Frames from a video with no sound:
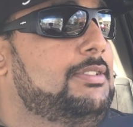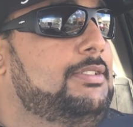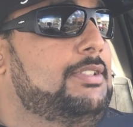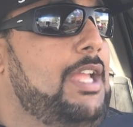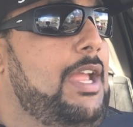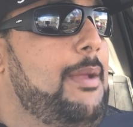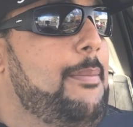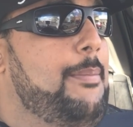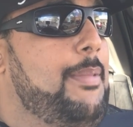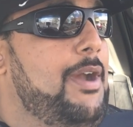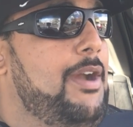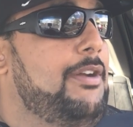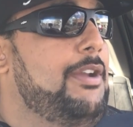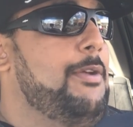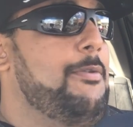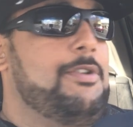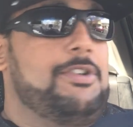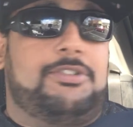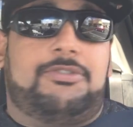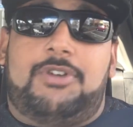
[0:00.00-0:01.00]
they
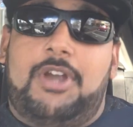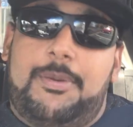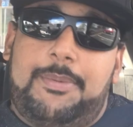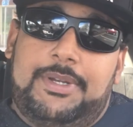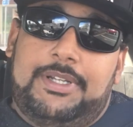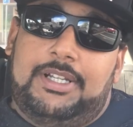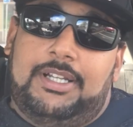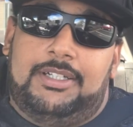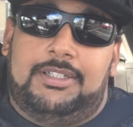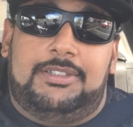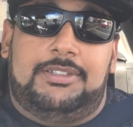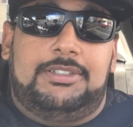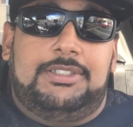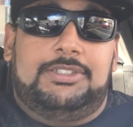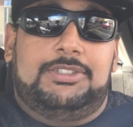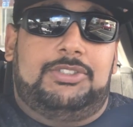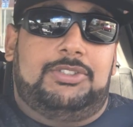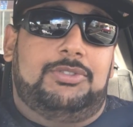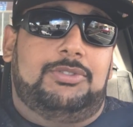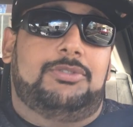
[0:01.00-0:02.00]
barely were scrubbing out
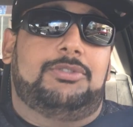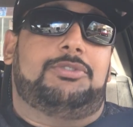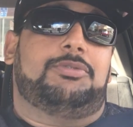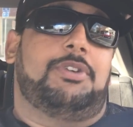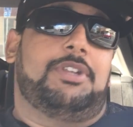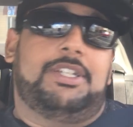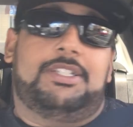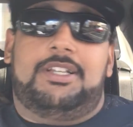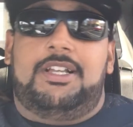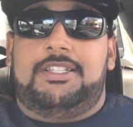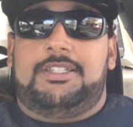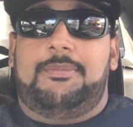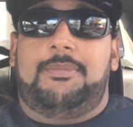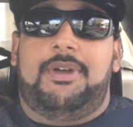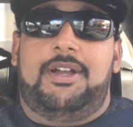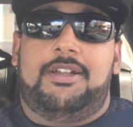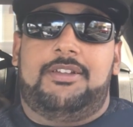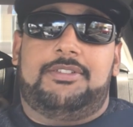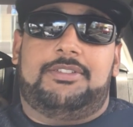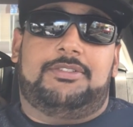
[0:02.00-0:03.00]
into 20,000
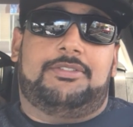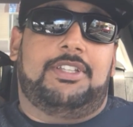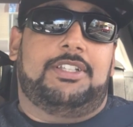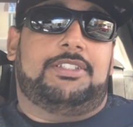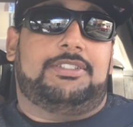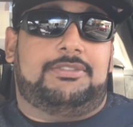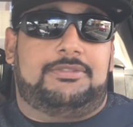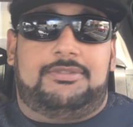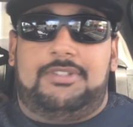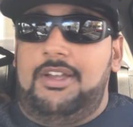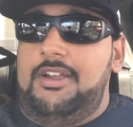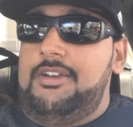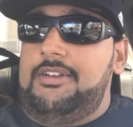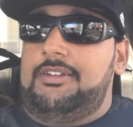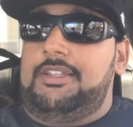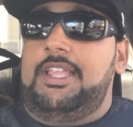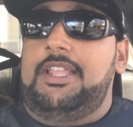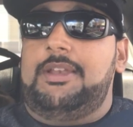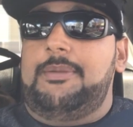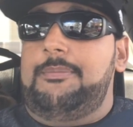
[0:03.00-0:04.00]
miles. They
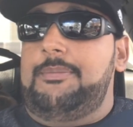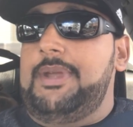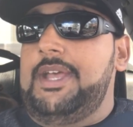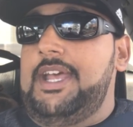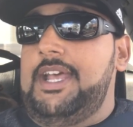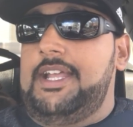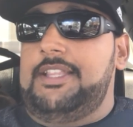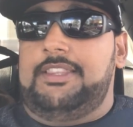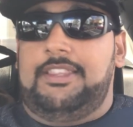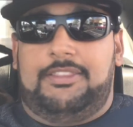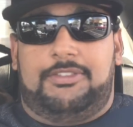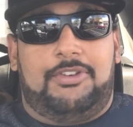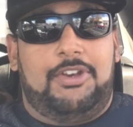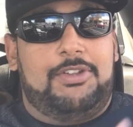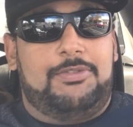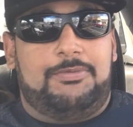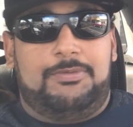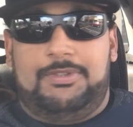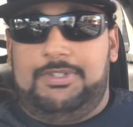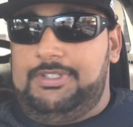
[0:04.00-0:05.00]
started getting bad. The
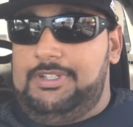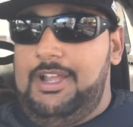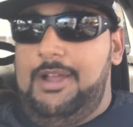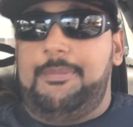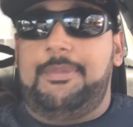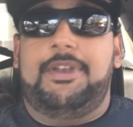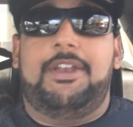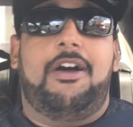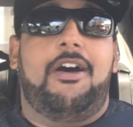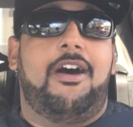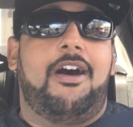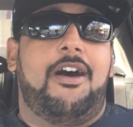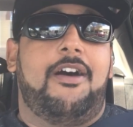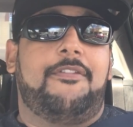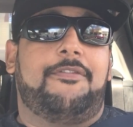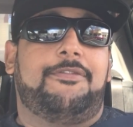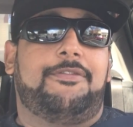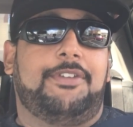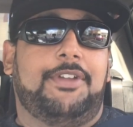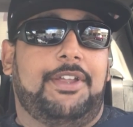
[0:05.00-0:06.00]
threads was coming
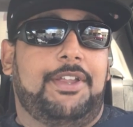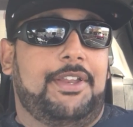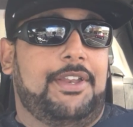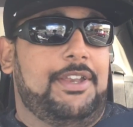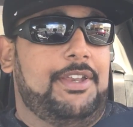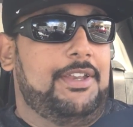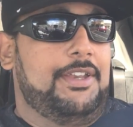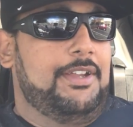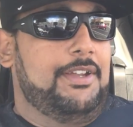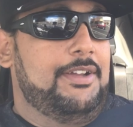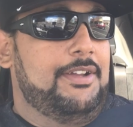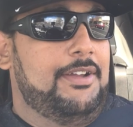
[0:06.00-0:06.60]
off, and